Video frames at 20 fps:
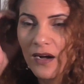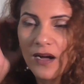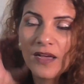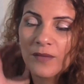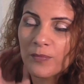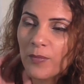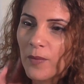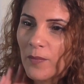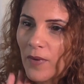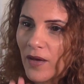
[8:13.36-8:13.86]

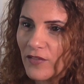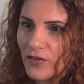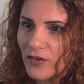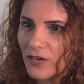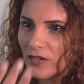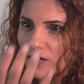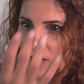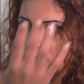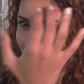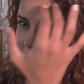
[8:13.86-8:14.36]
at my
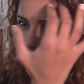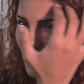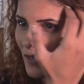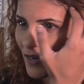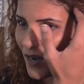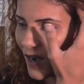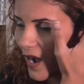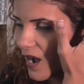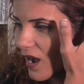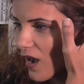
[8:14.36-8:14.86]
mother.
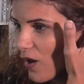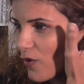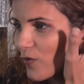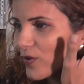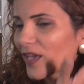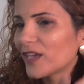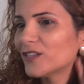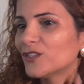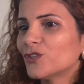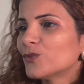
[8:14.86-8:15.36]
How
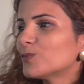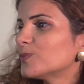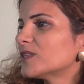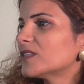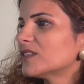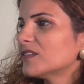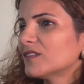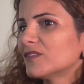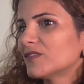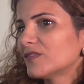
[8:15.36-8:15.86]
can you
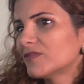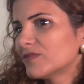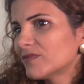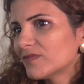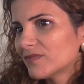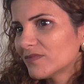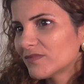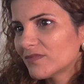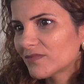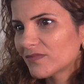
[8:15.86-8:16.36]
believe
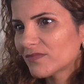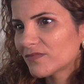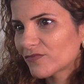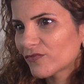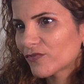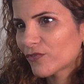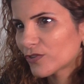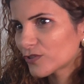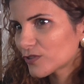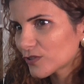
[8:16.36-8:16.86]

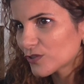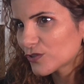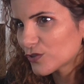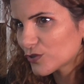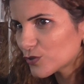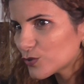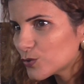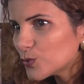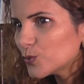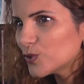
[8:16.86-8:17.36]
for
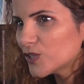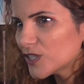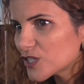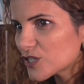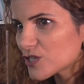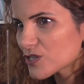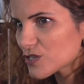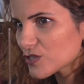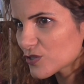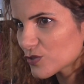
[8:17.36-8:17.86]
2
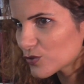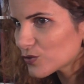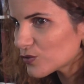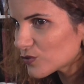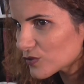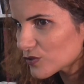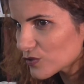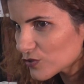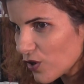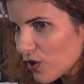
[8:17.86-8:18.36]
years to
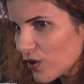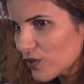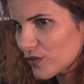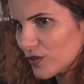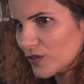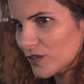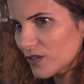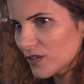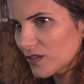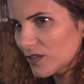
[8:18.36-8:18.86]
your
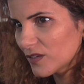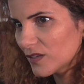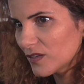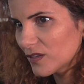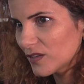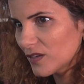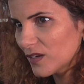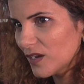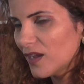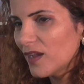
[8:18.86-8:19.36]
daughter?
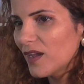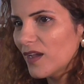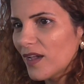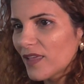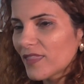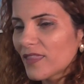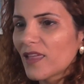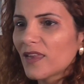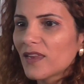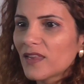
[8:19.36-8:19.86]

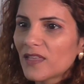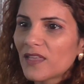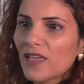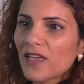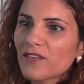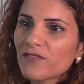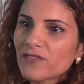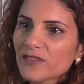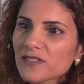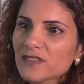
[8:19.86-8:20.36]
And then he
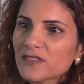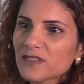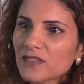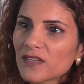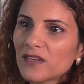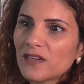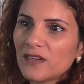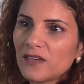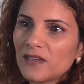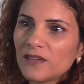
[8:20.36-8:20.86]
gave us
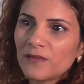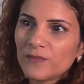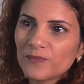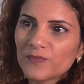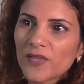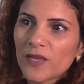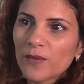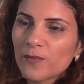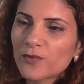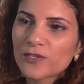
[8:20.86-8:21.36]

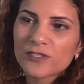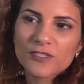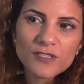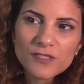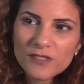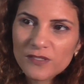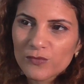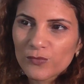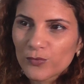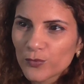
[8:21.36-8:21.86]

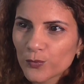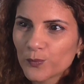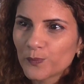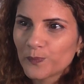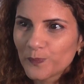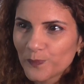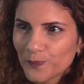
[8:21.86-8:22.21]
emergency room.